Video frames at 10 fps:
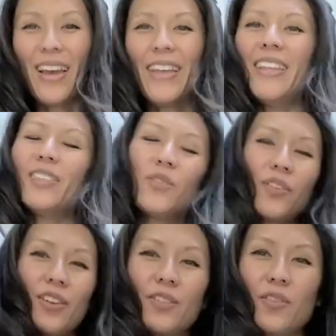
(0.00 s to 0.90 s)
and then do the
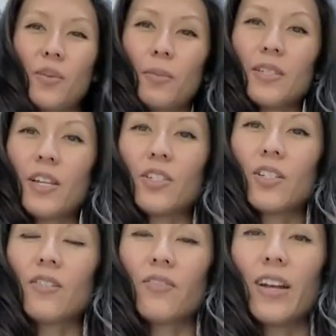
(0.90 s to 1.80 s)
rest of your normal
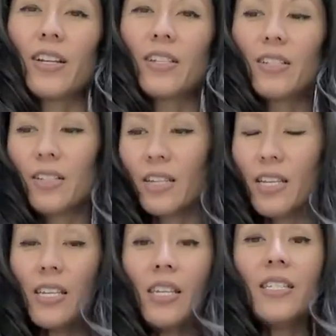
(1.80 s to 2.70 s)
session, right?
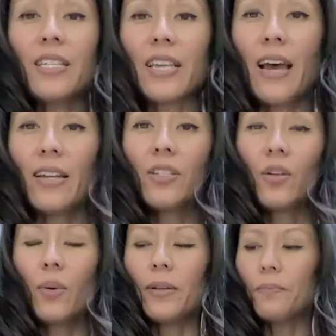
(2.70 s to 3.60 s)
Ease the cat
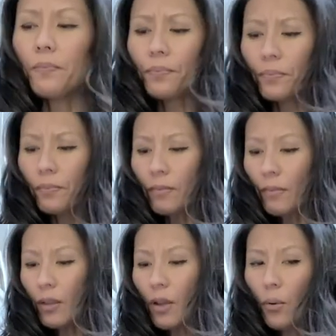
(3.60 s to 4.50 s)
into it.
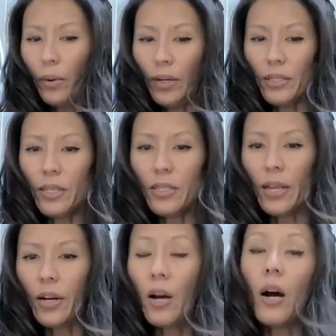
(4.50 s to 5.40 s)
What else is
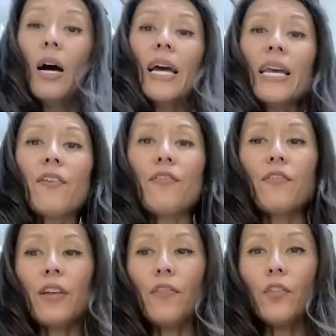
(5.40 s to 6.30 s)
there?
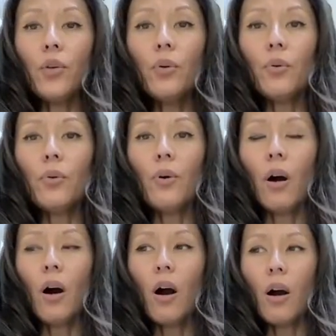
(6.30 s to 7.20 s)
If you
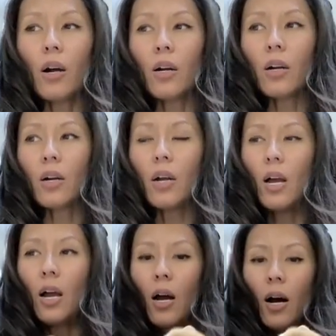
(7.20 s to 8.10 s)
are
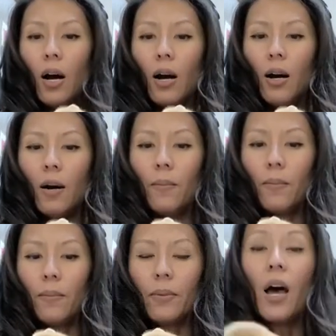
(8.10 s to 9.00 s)

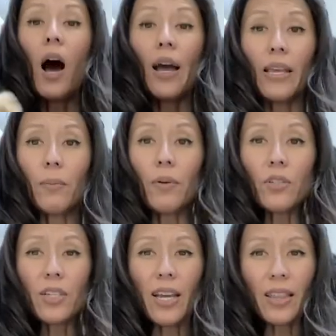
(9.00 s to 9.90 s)
not able
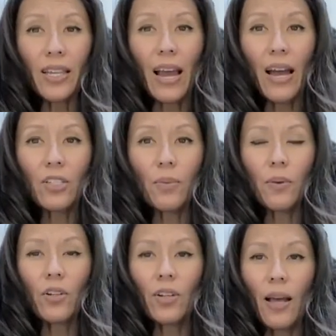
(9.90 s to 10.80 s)
to get the cat to be
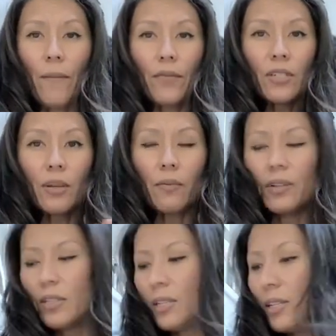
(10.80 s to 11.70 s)
in your lap for some
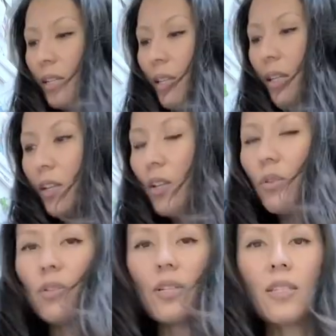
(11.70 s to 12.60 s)
reason, you
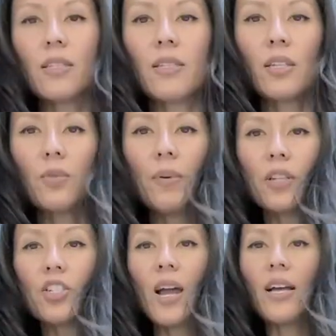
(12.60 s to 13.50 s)
know, it's been
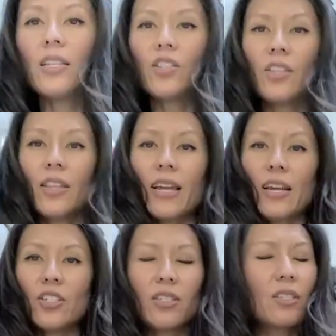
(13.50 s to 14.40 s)
a challenge and the
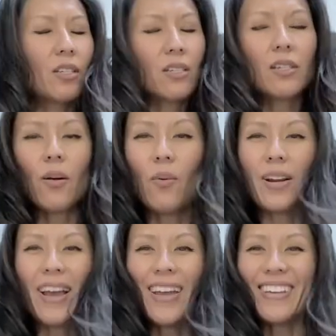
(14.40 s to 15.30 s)
cat just does not want
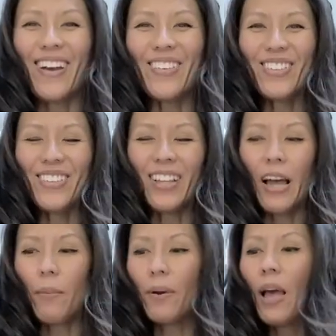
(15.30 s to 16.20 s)
to hang out in your
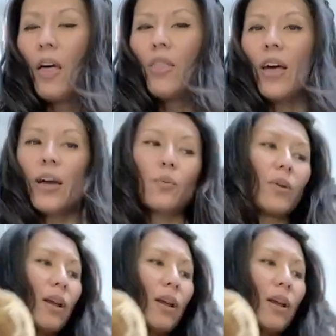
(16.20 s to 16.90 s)
lap, then what